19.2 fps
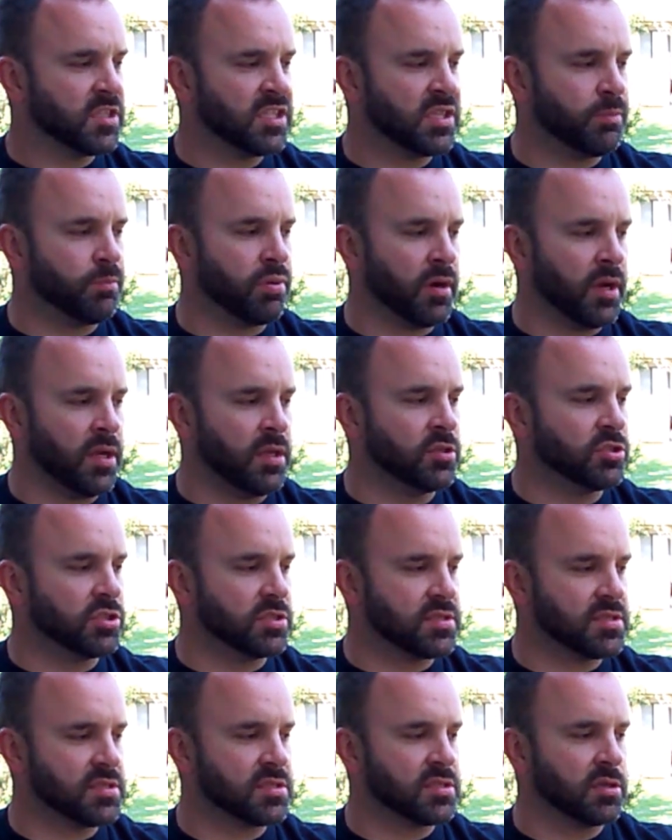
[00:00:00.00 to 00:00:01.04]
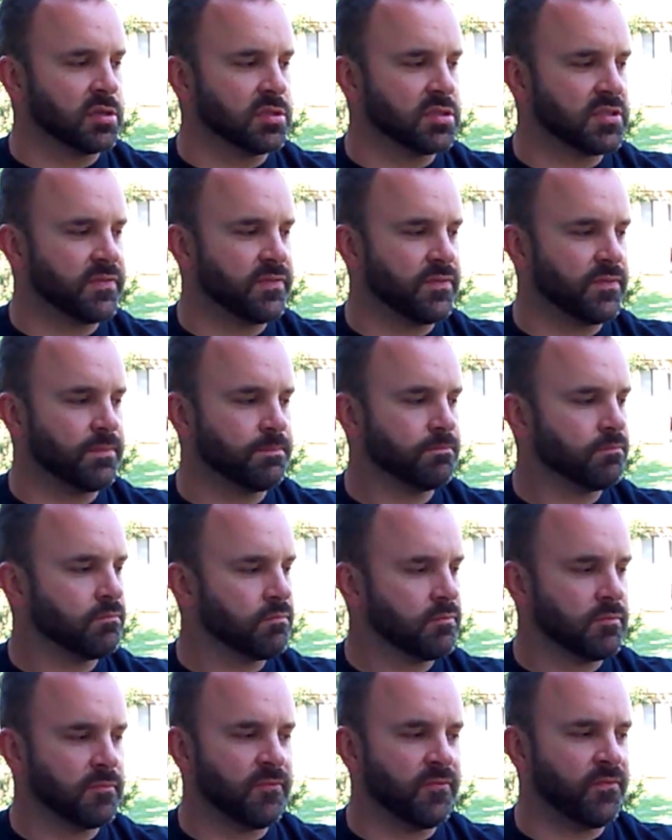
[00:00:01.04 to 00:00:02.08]
The brain just starts
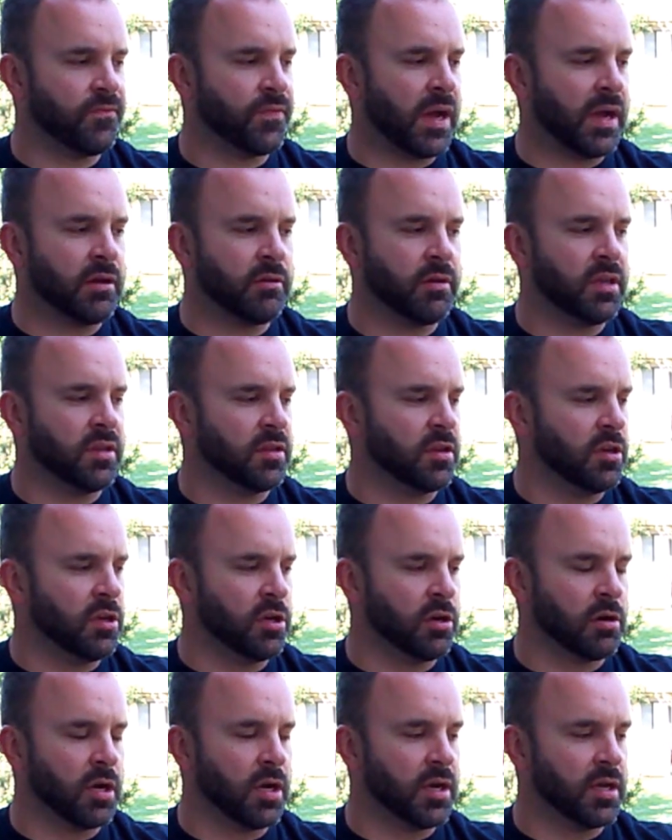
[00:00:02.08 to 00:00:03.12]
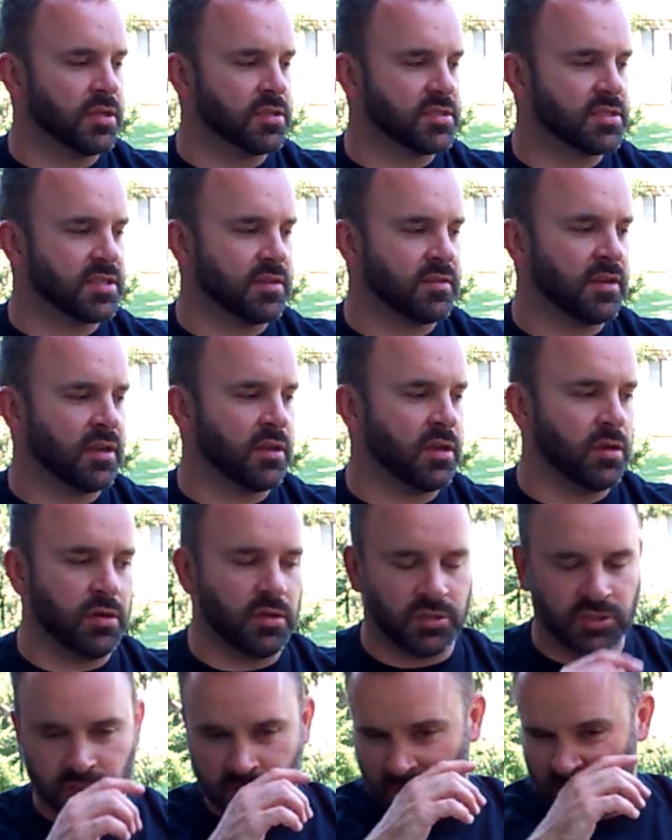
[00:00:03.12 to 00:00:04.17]
firing the neurons to tell you
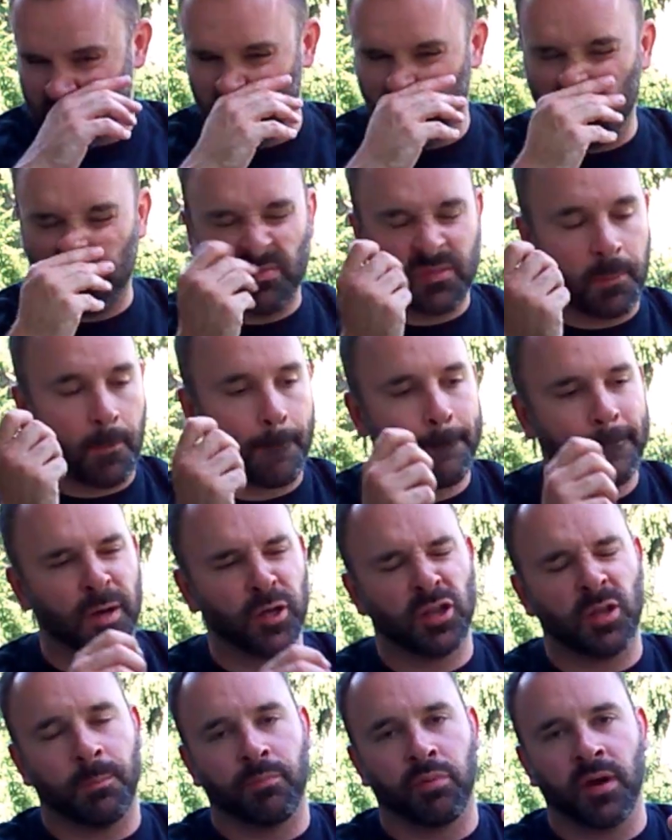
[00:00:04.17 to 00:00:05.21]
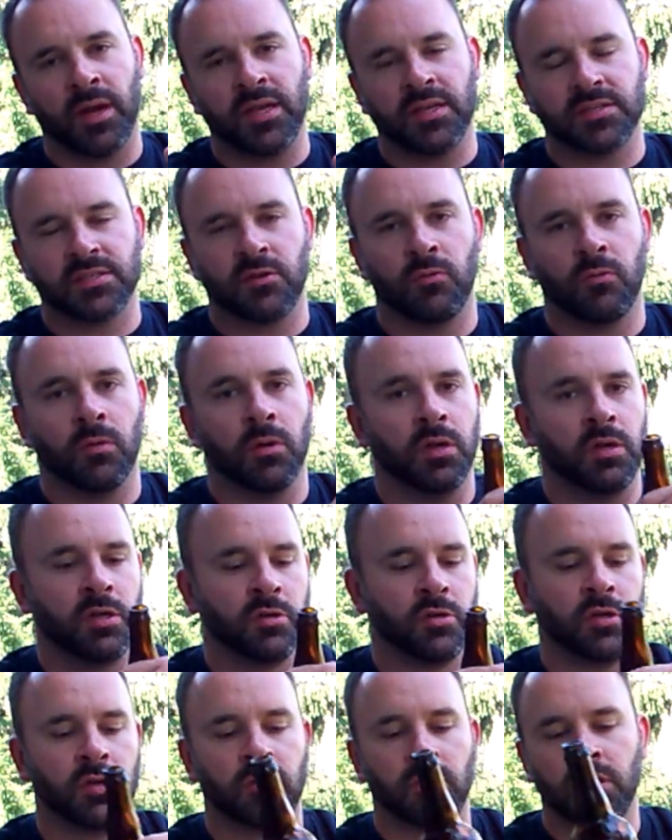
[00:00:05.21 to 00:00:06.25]
to just put the brakes on what
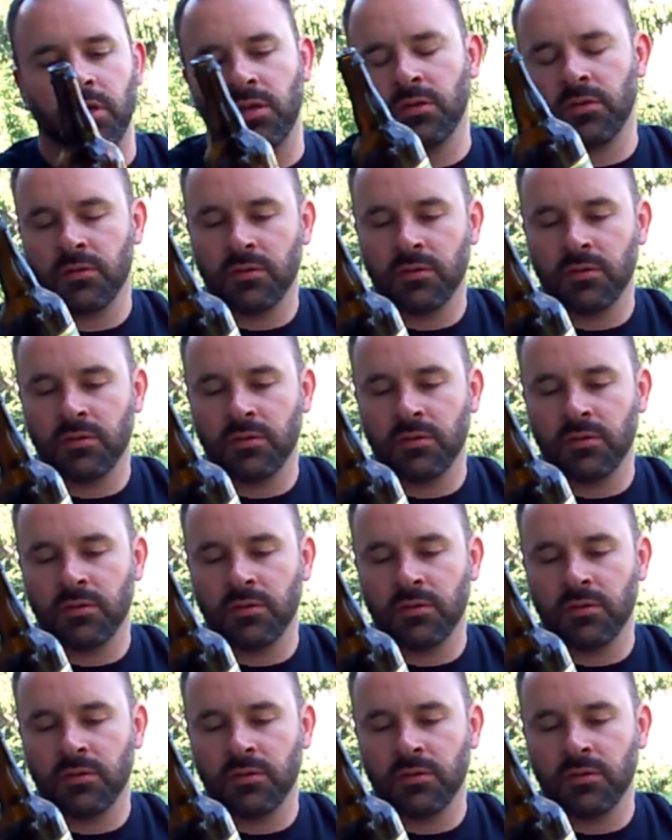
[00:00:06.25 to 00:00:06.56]
you're doing.